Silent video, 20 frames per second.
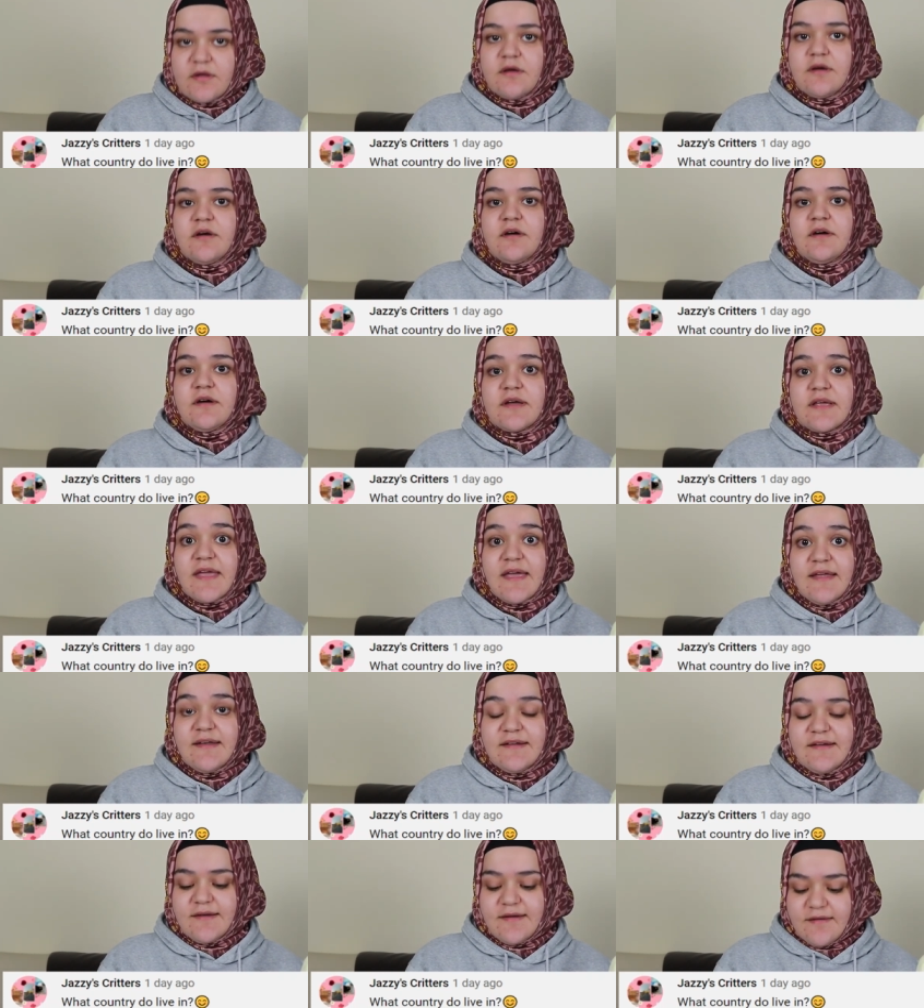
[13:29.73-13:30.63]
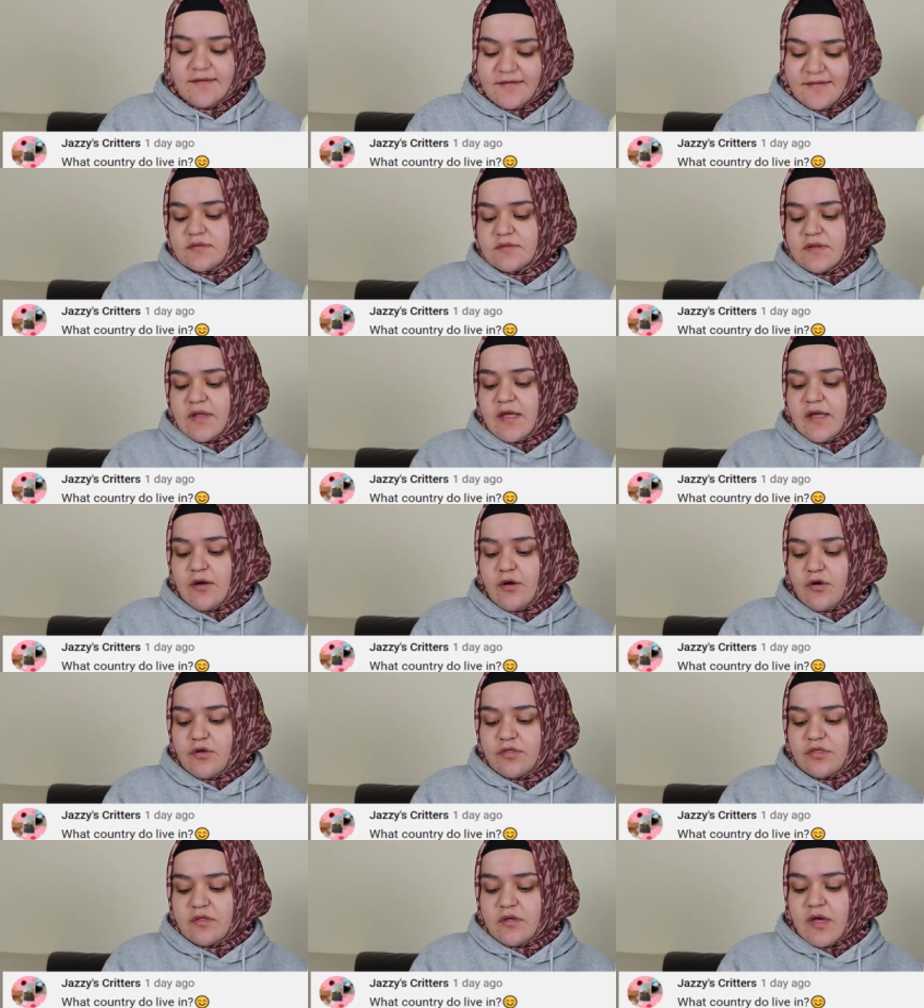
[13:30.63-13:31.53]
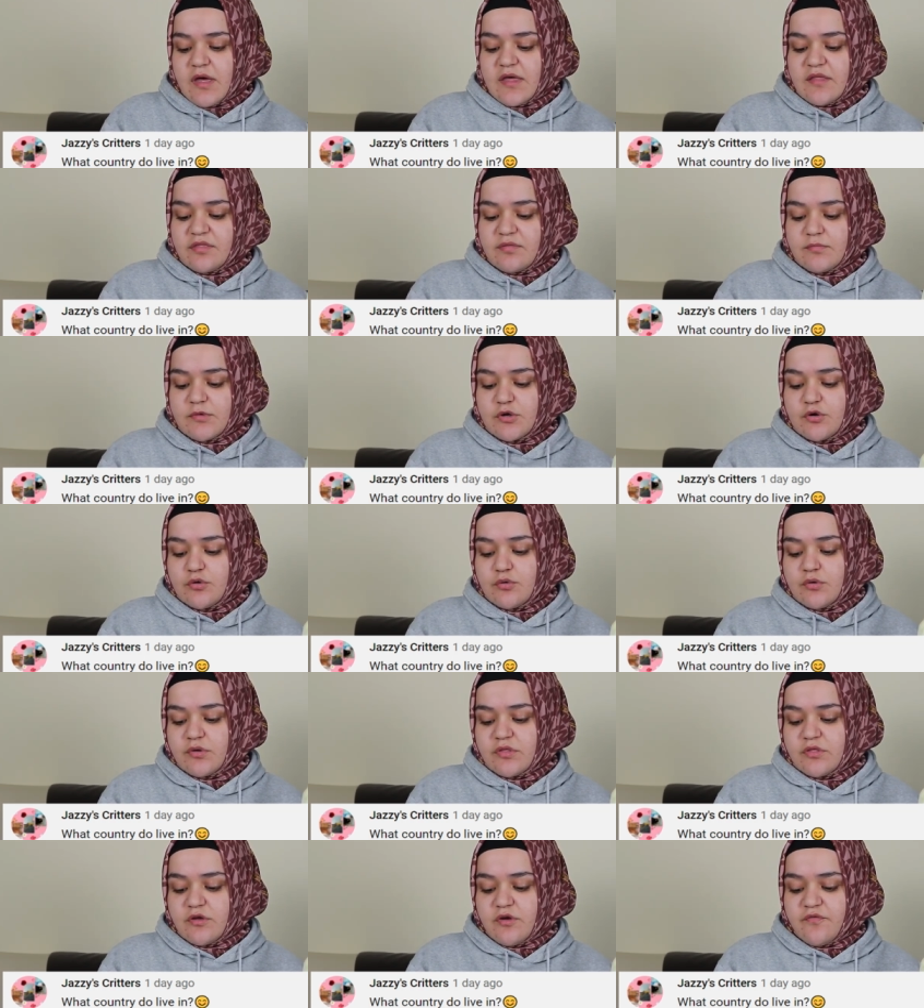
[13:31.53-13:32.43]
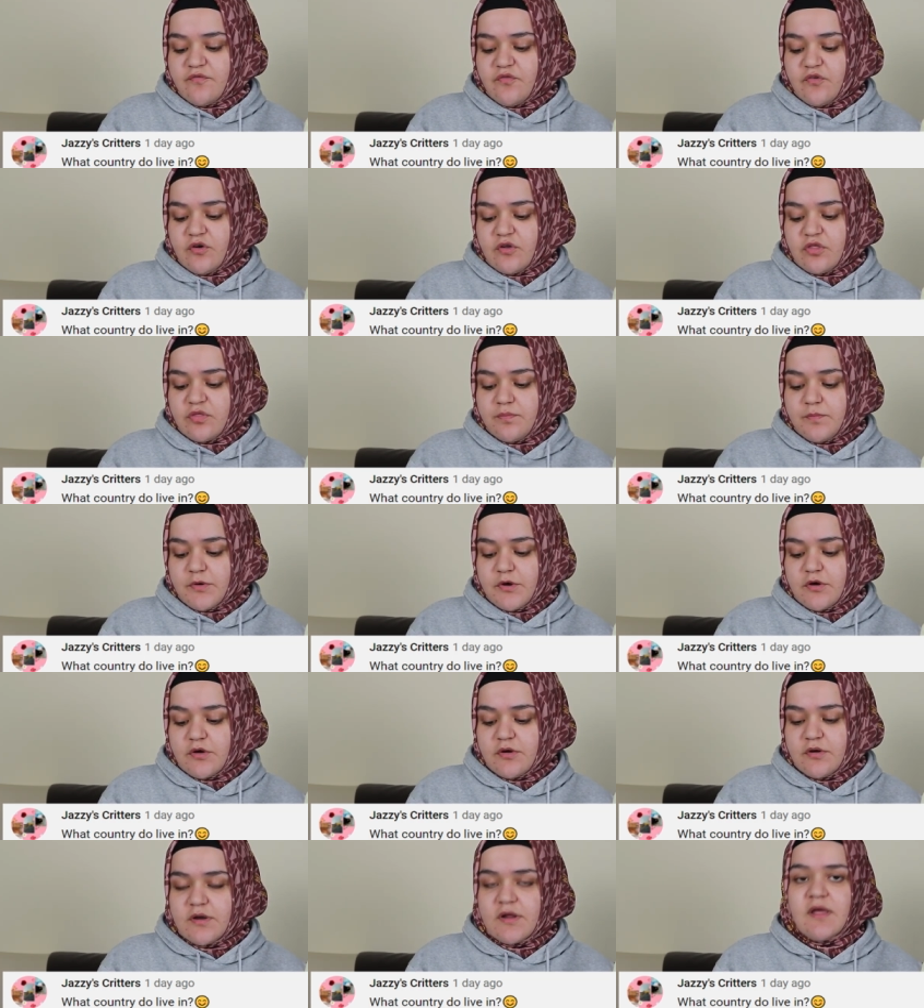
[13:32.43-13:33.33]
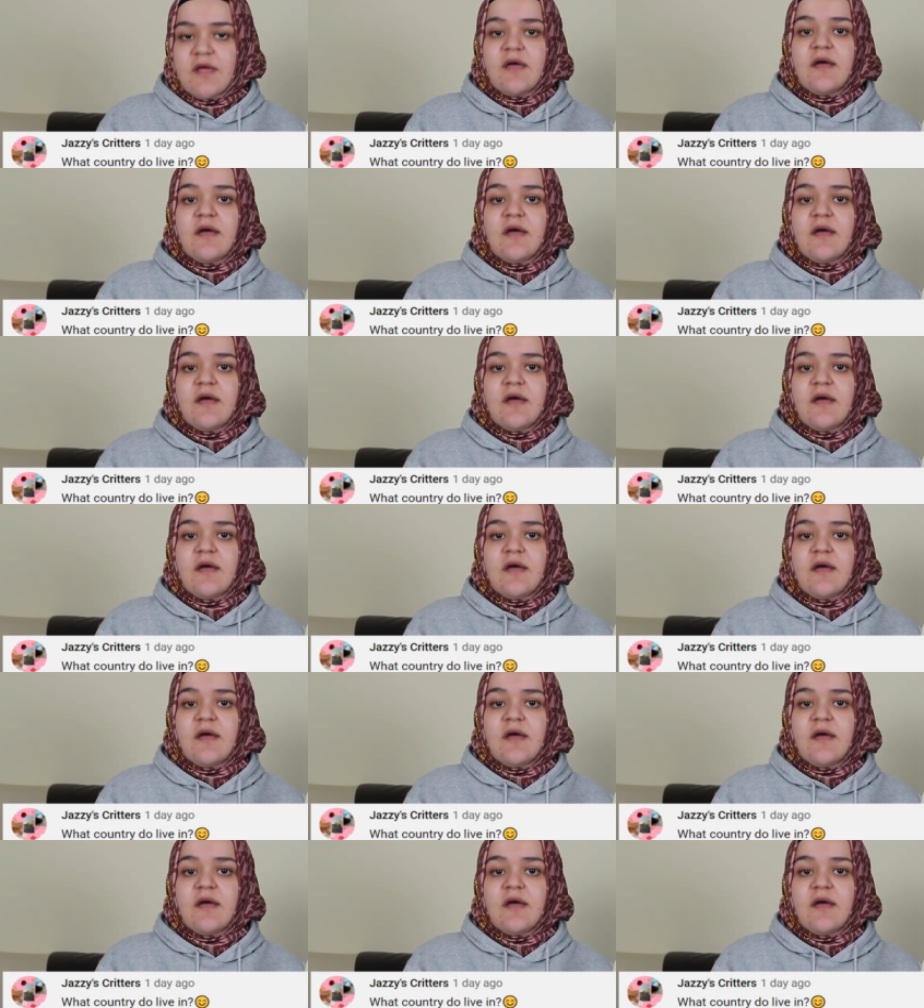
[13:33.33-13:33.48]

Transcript: Uh, Canada. They also asked me who was your first bird.